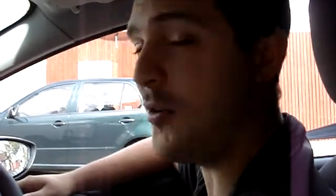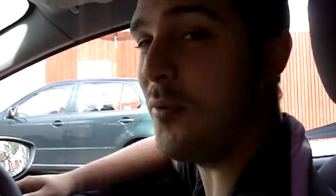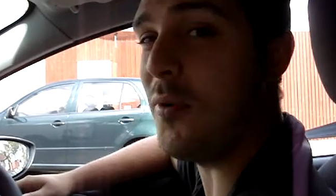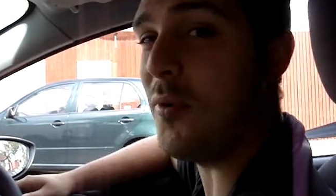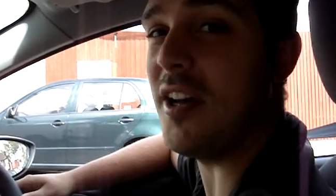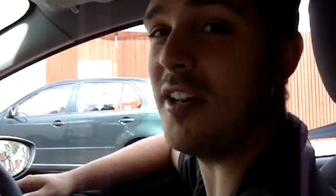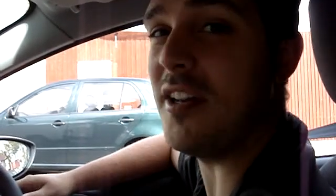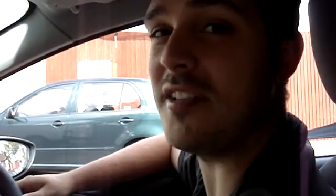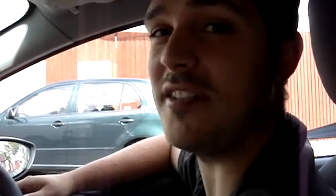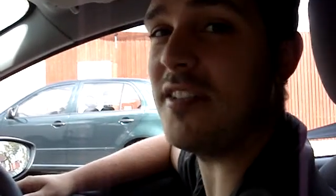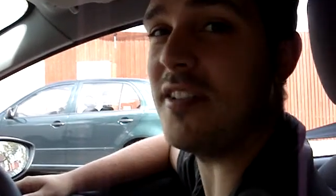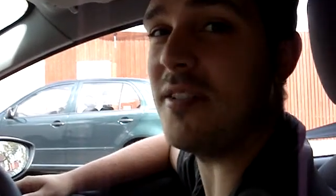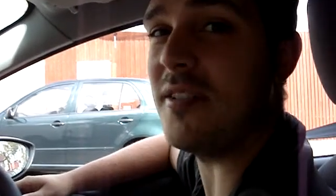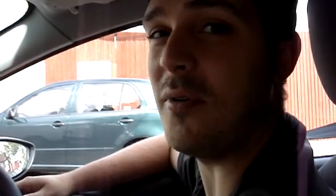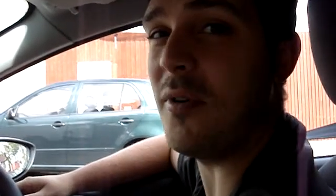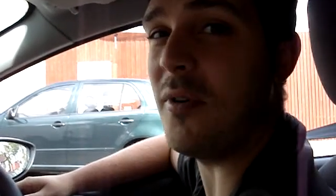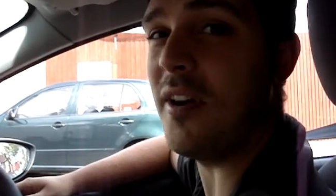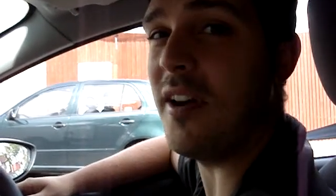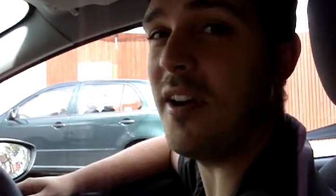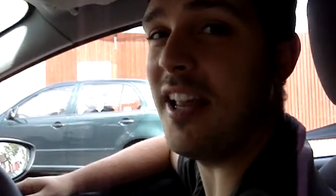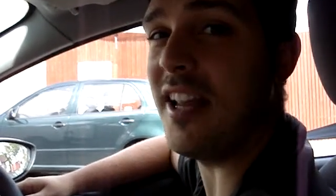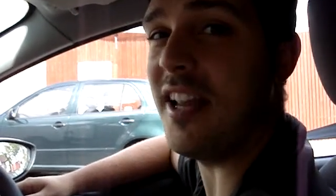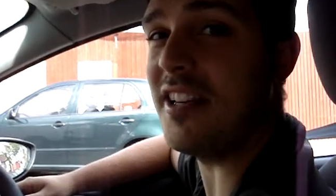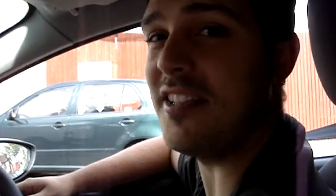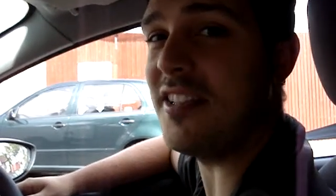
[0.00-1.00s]
worse than what
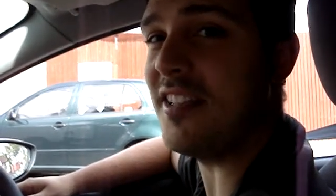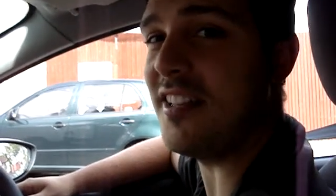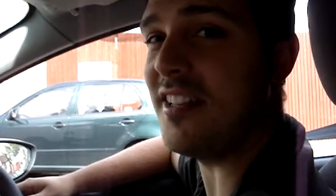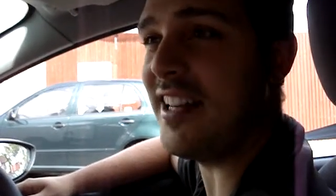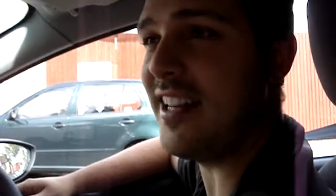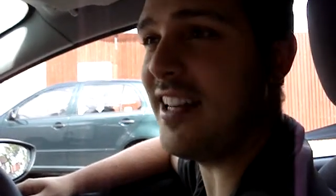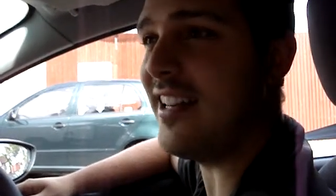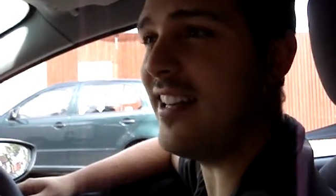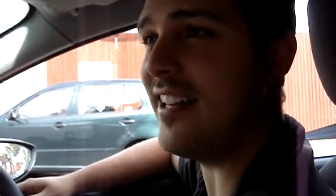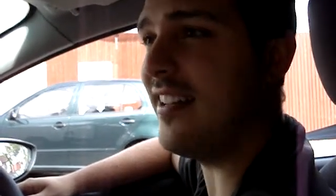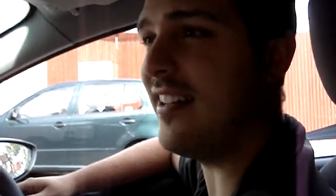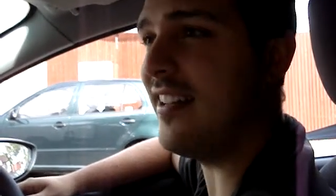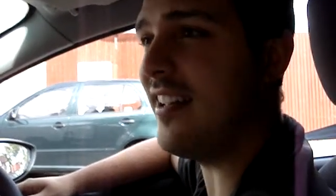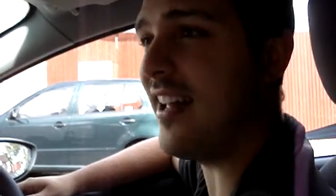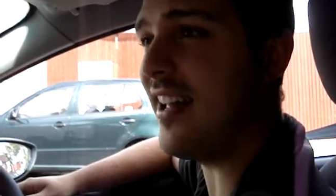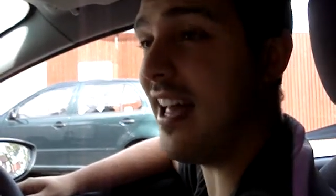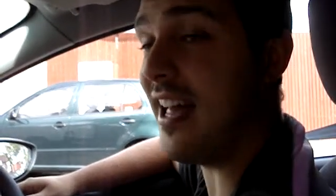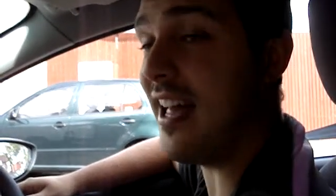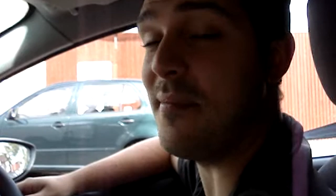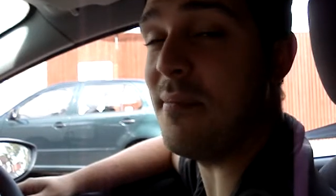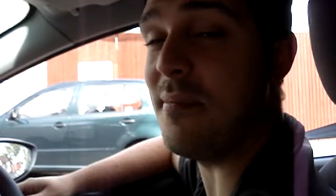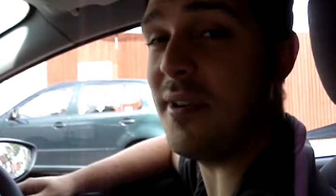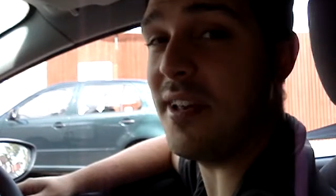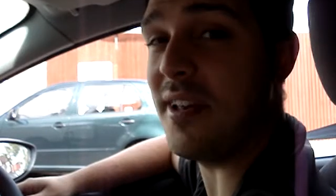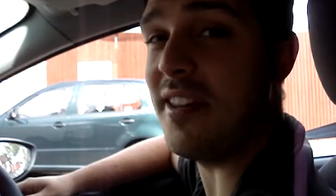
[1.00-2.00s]
I actually
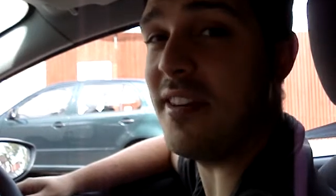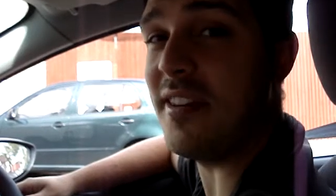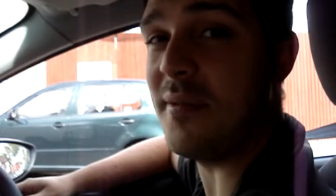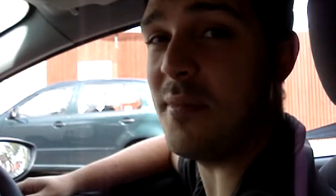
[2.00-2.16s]
am at